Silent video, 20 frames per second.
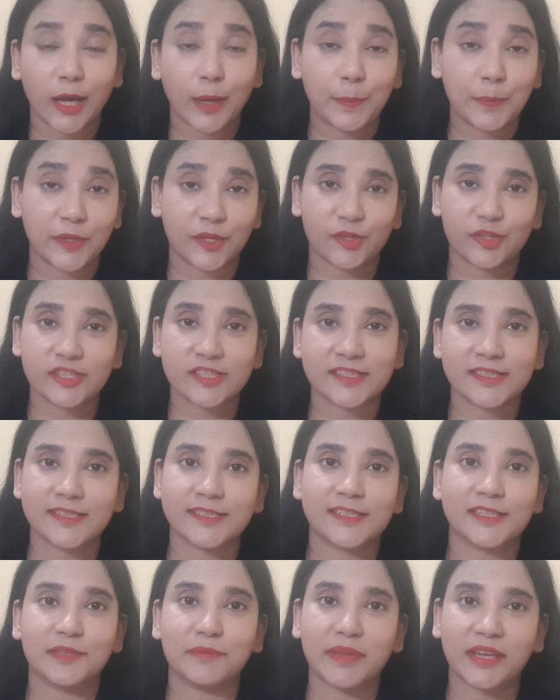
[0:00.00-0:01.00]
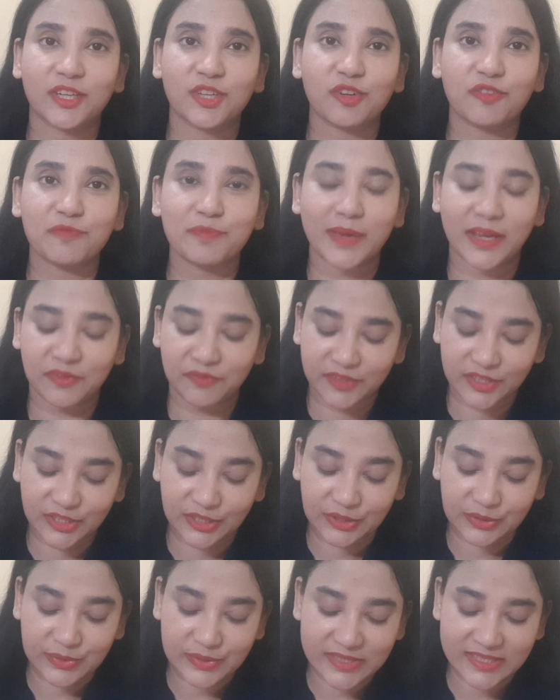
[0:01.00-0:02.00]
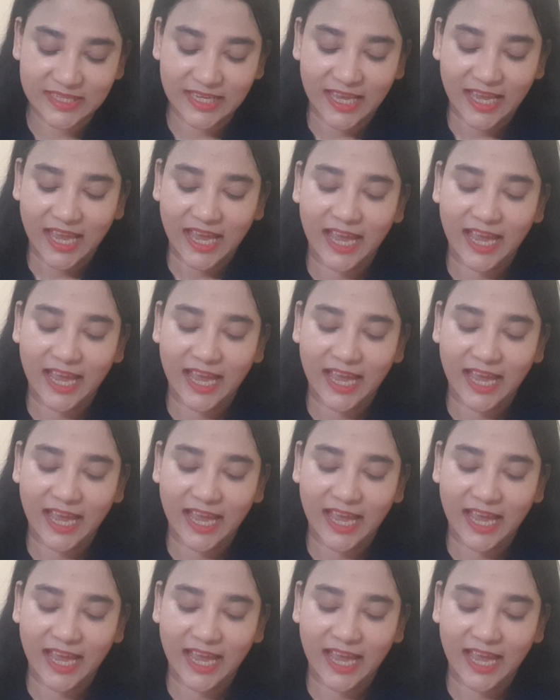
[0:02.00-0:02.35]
appearances in many of my videos